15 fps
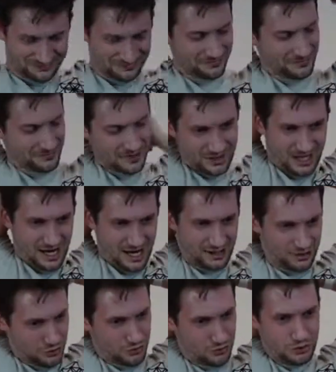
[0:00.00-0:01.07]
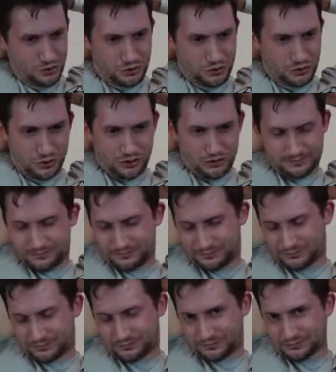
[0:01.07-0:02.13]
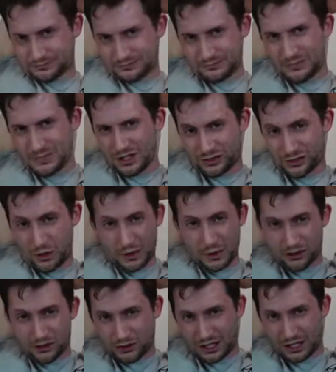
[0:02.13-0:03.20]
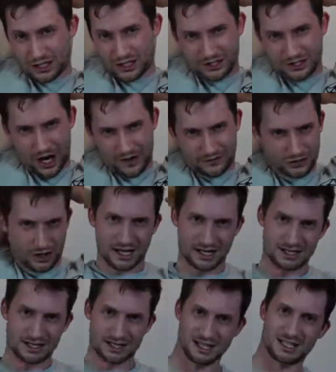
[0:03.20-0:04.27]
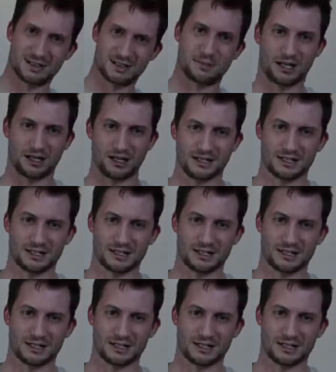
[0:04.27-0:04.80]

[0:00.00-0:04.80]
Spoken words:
Okay, cool. So we're literally going to dive straight into this because